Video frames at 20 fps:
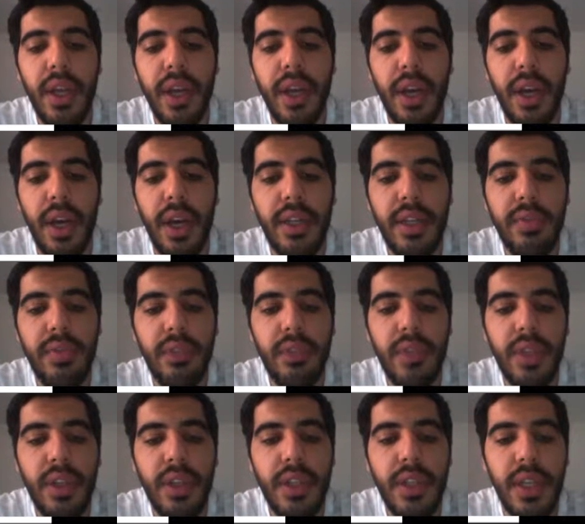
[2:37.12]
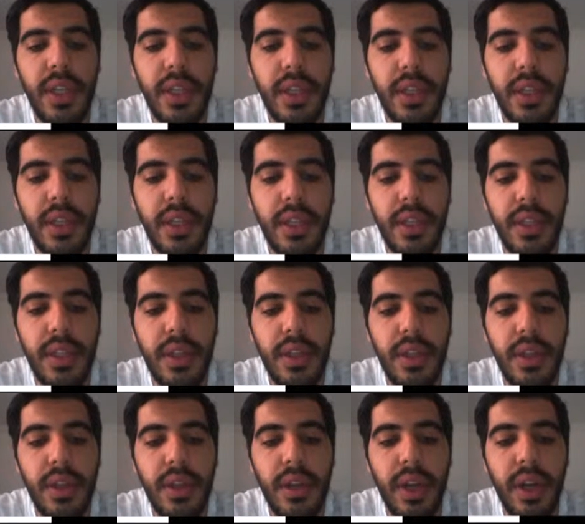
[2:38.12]
Andrew Collins, and
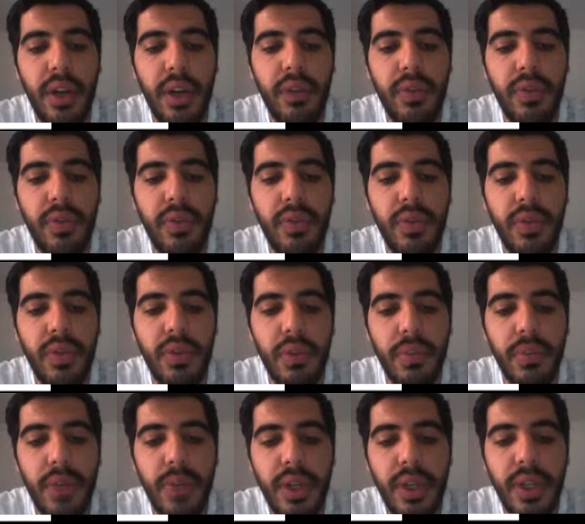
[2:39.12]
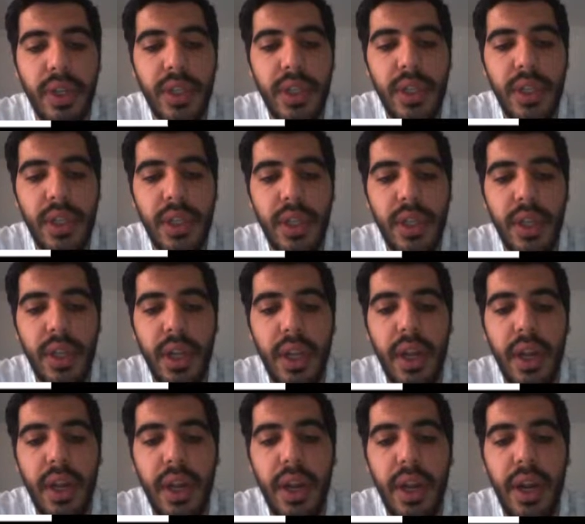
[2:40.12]
the director of the operations,
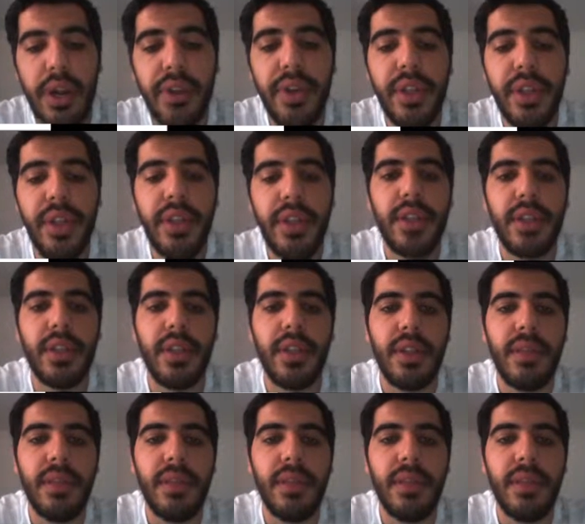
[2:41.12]
Harry Linton.